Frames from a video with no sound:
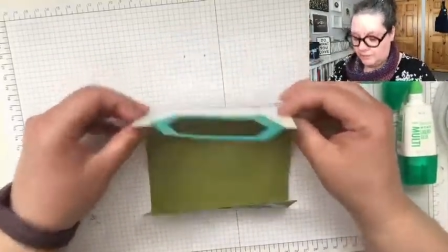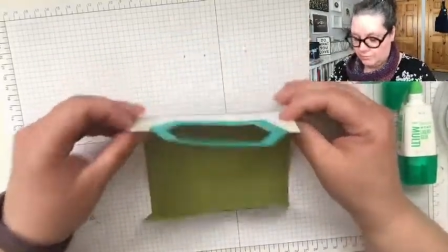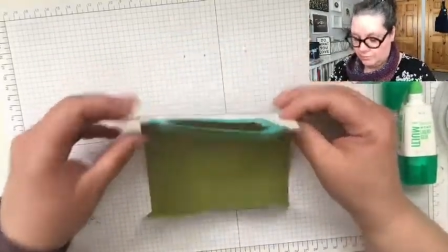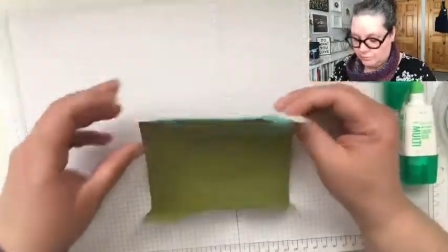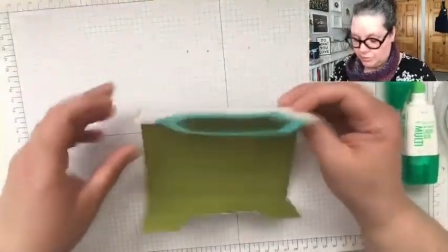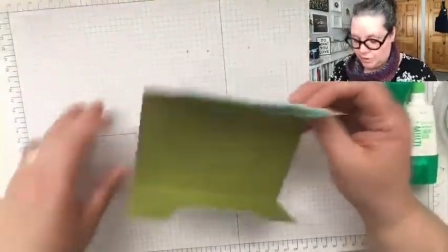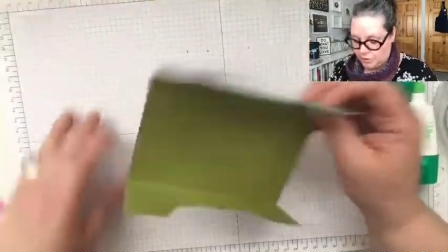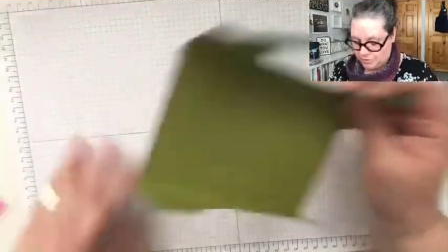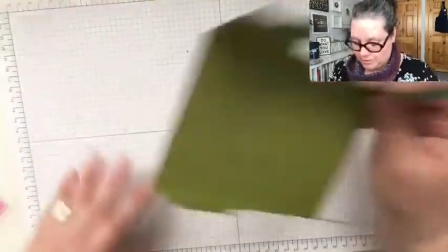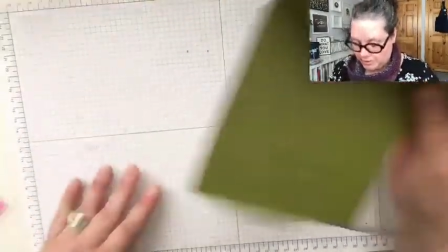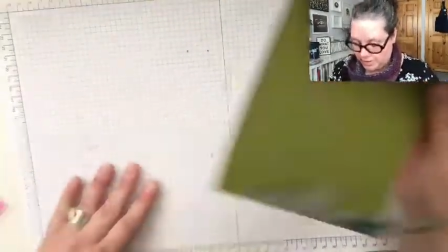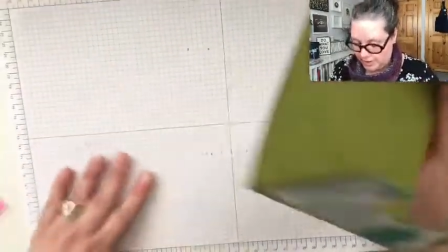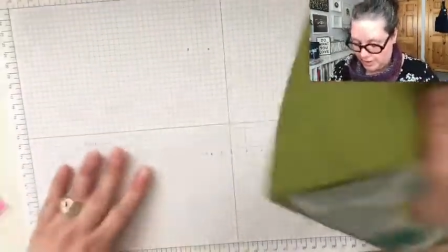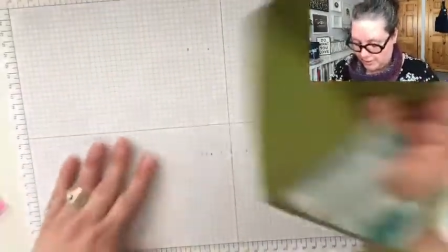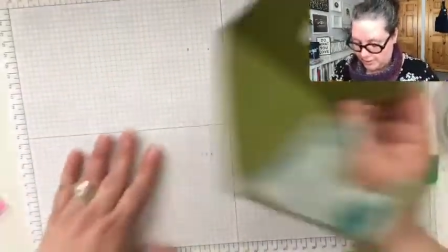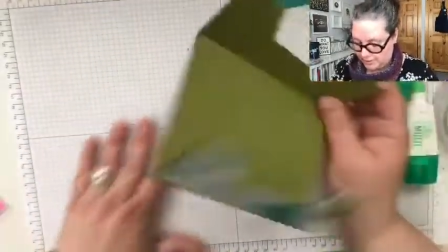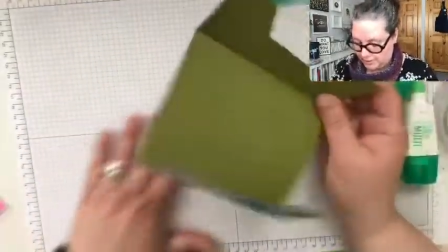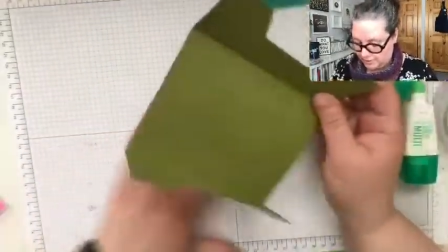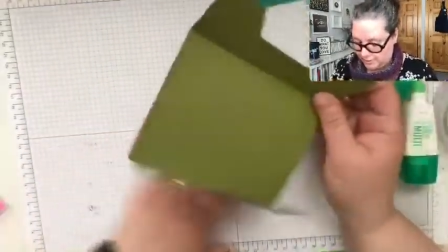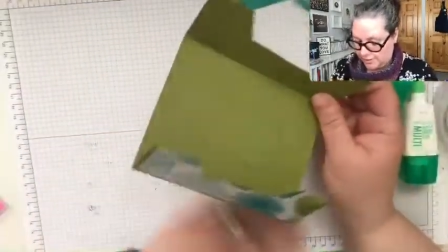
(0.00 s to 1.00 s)
purse
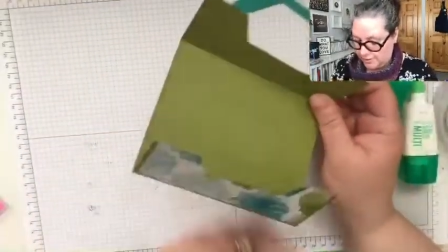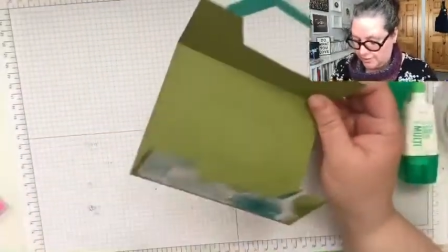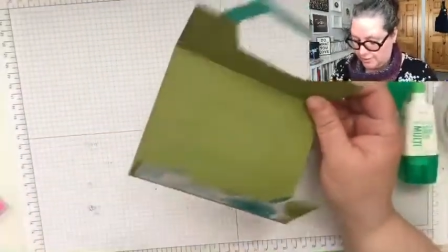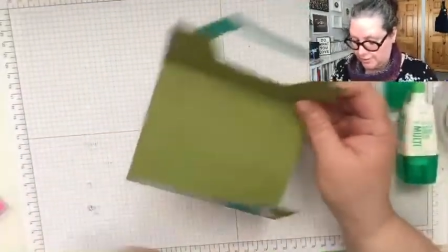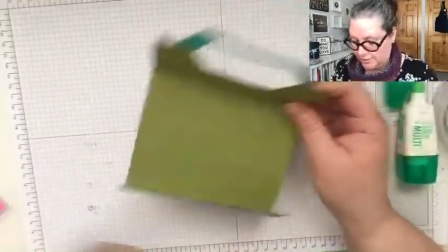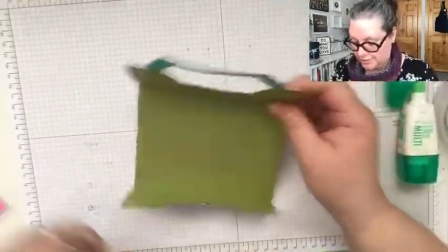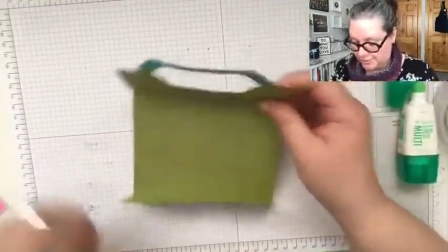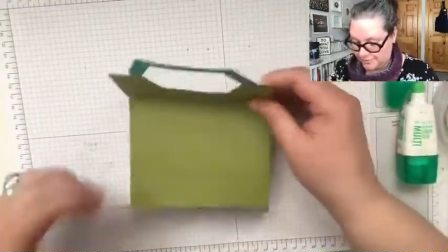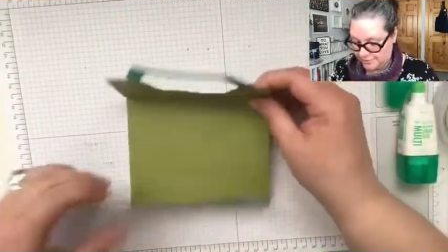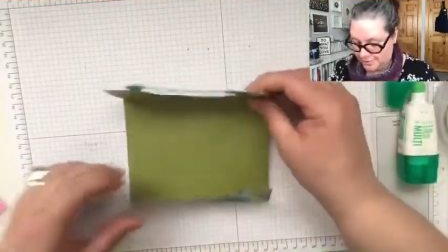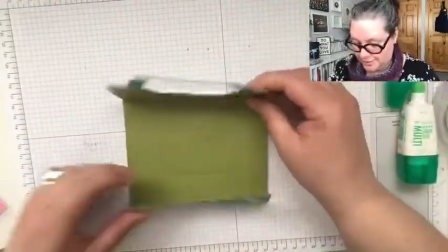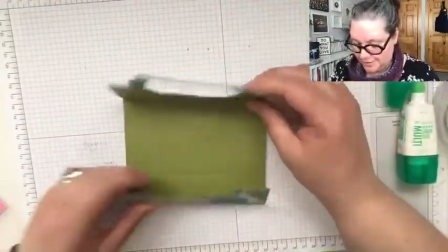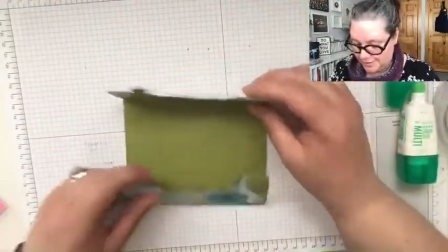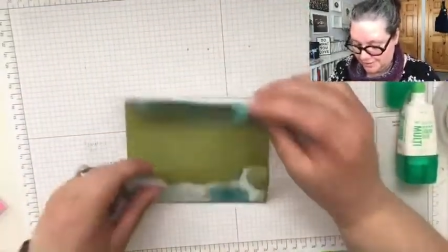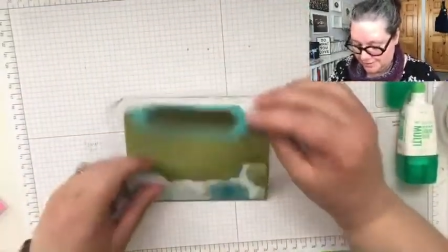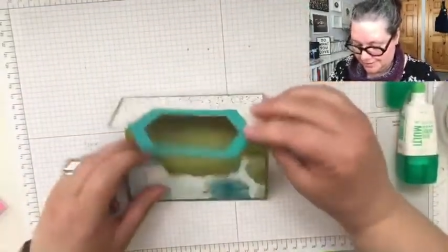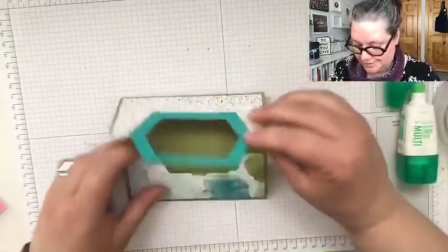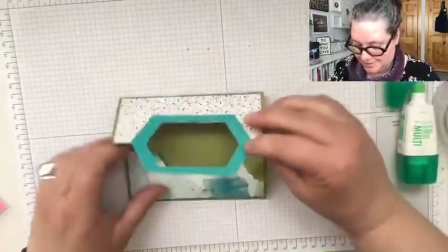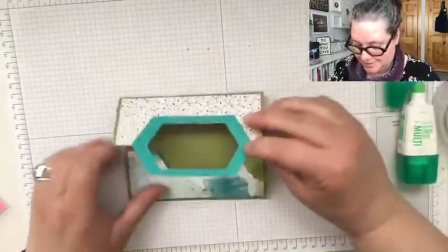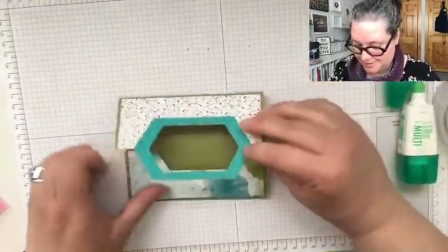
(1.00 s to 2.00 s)
handle by the looks of
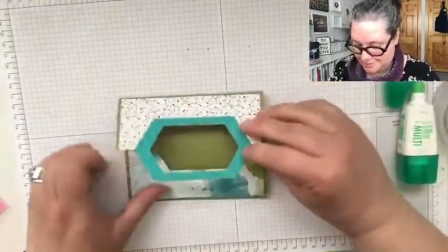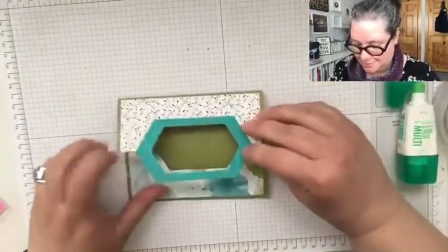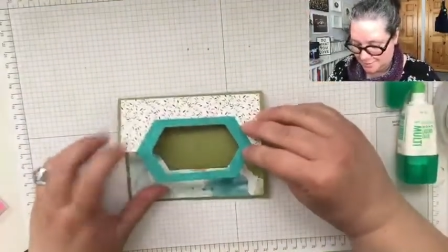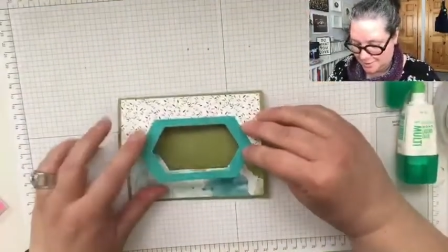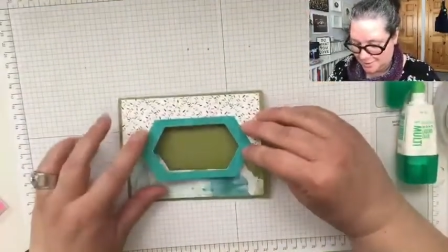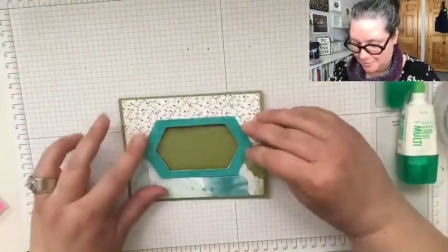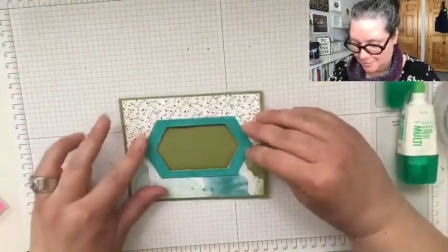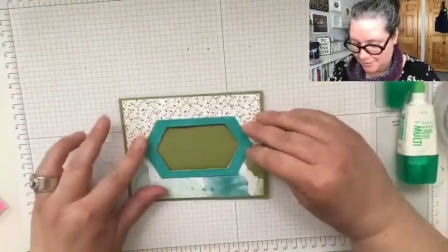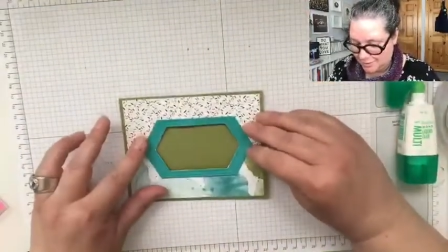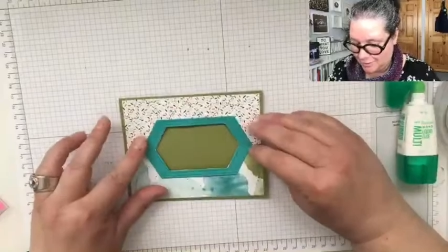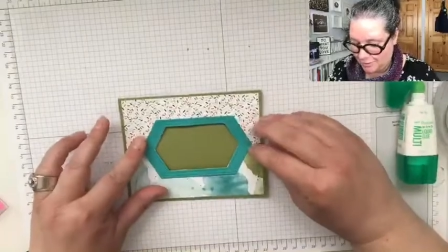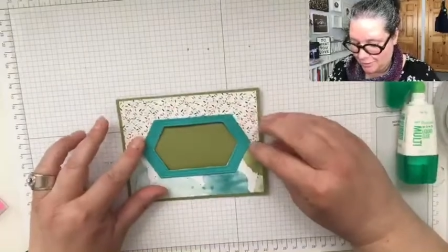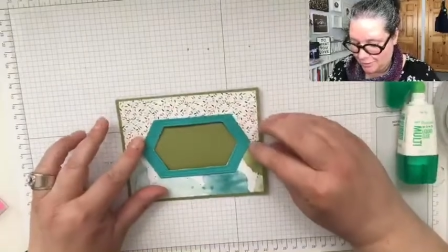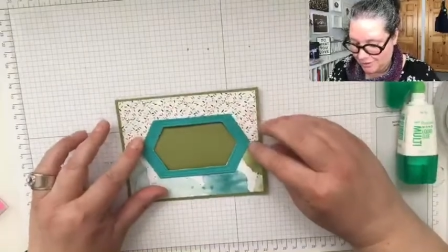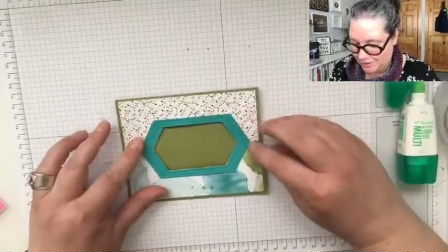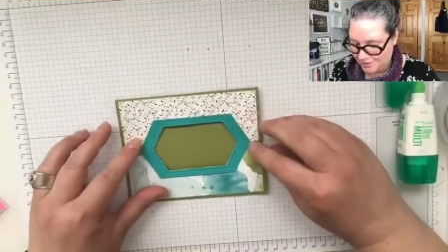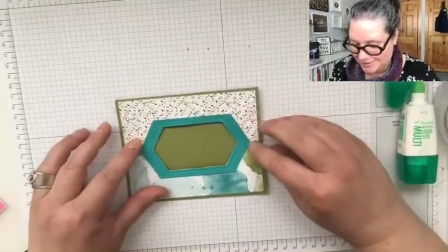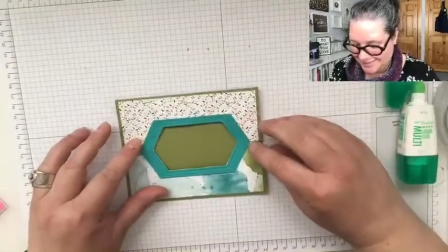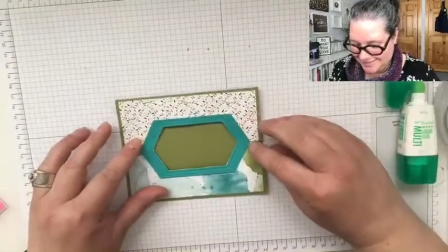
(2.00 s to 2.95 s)
things. That's what I'm going to call it.